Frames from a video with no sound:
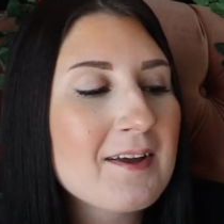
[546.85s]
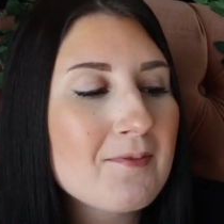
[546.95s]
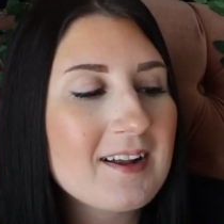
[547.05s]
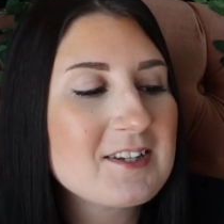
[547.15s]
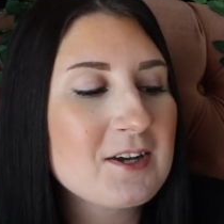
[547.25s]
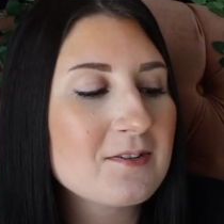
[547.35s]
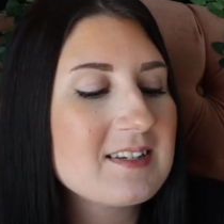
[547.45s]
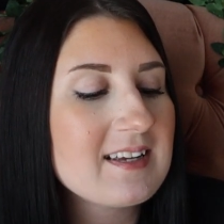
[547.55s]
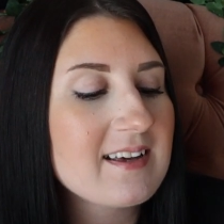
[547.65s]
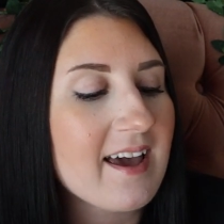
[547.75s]
they went to go
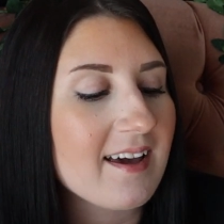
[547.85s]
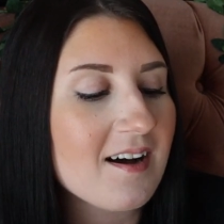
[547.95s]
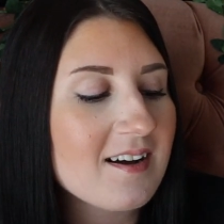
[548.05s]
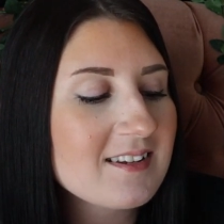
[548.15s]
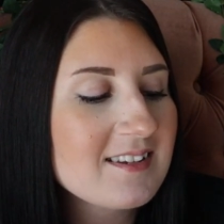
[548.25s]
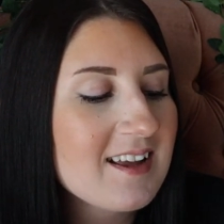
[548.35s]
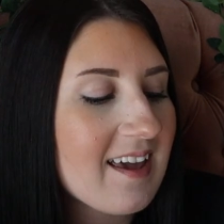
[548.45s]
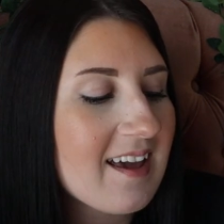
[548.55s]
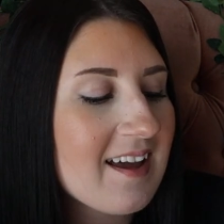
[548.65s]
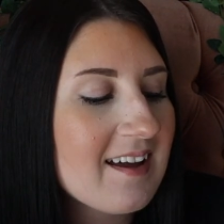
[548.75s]
see Chaos
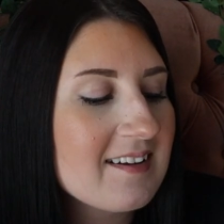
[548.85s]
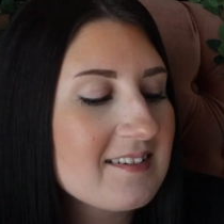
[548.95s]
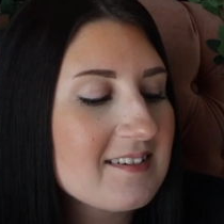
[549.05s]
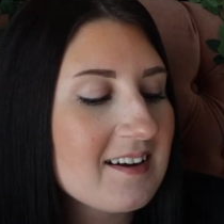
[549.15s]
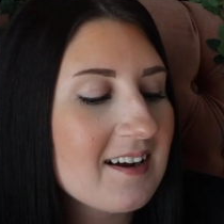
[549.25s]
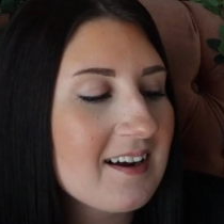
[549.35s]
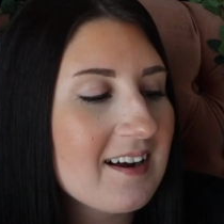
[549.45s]
and